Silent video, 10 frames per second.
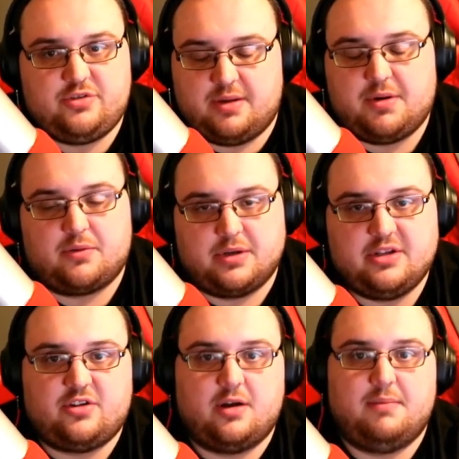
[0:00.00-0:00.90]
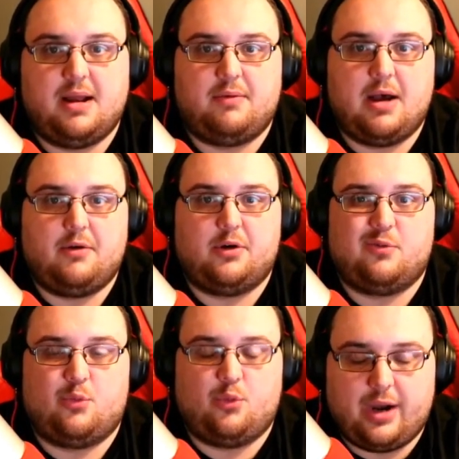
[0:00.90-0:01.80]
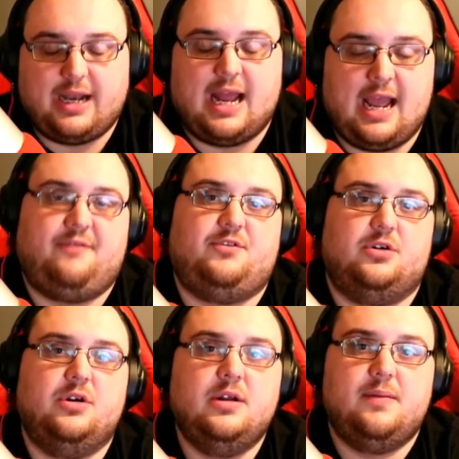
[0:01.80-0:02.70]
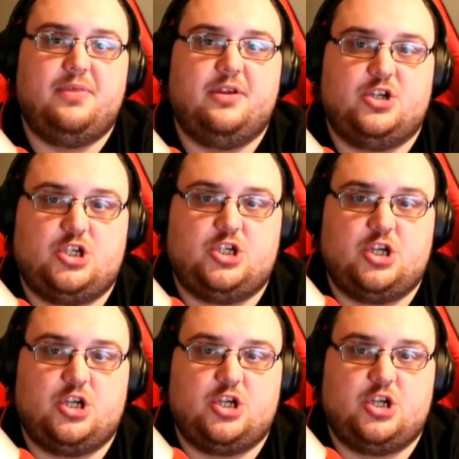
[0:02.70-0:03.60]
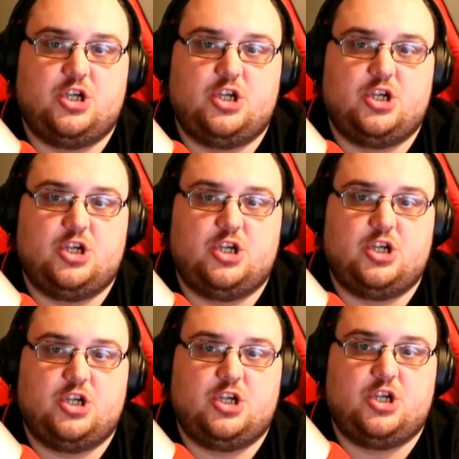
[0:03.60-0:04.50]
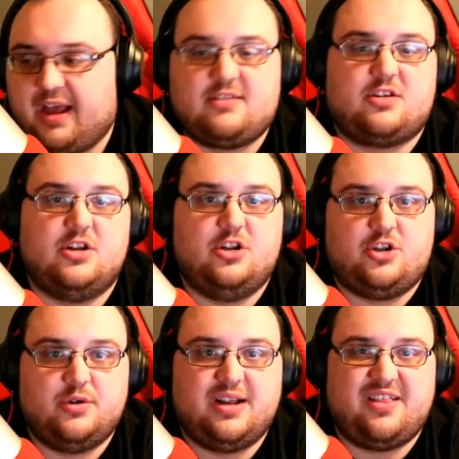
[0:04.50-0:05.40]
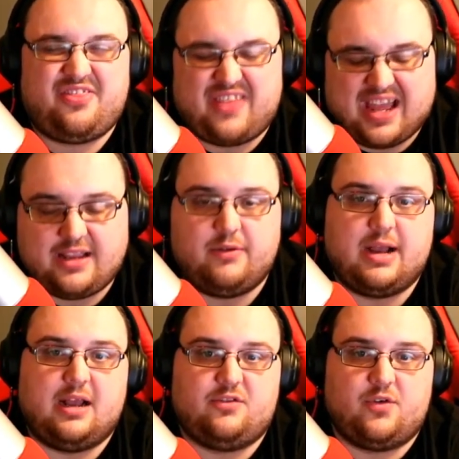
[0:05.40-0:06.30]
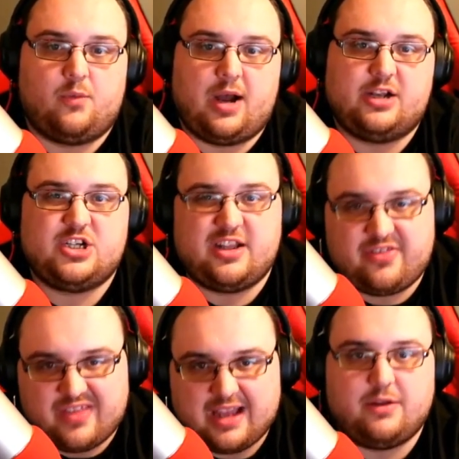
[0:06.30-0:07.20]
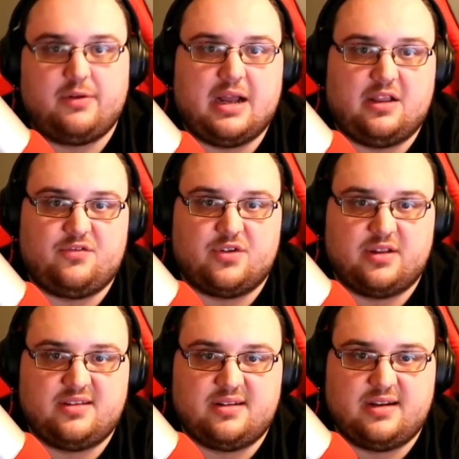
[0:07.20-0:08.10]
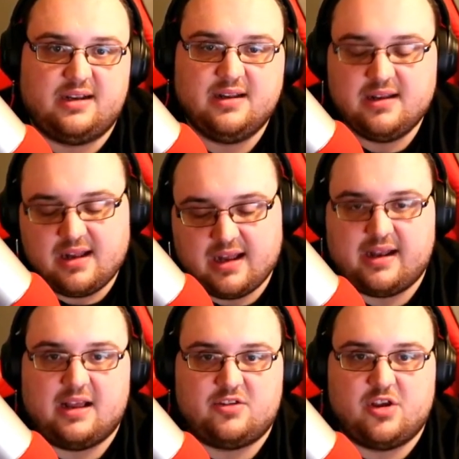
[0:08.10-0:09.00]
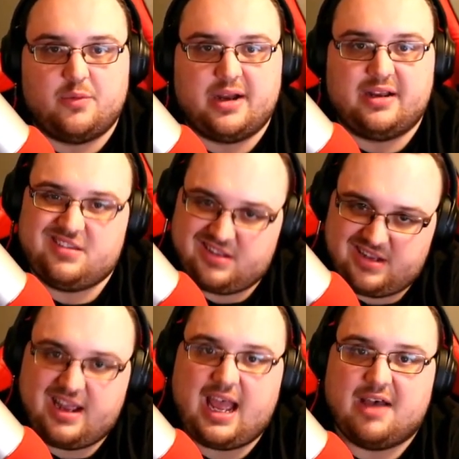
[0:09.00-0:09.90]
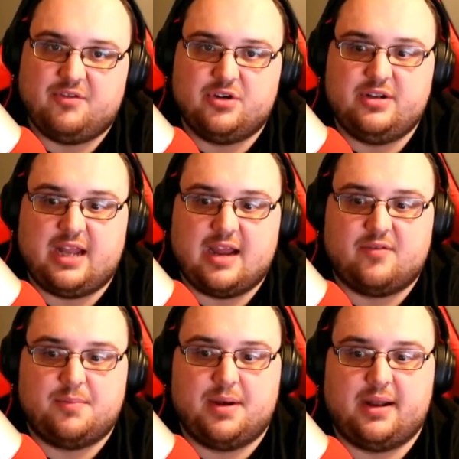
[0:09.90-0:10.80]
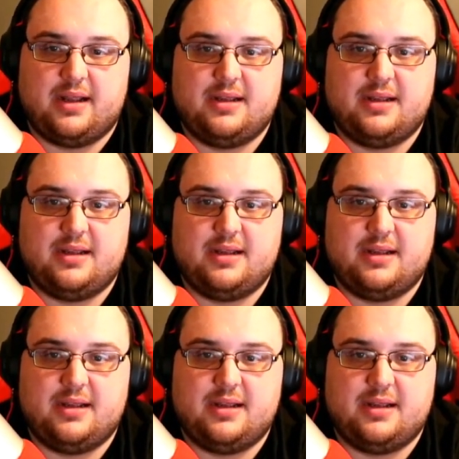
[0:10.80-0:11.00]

I'm going to restart my router right after the show again. But that's going to do it. Thank you guys for watching. Thank you guys for listening. And as always, have a good day, everybody.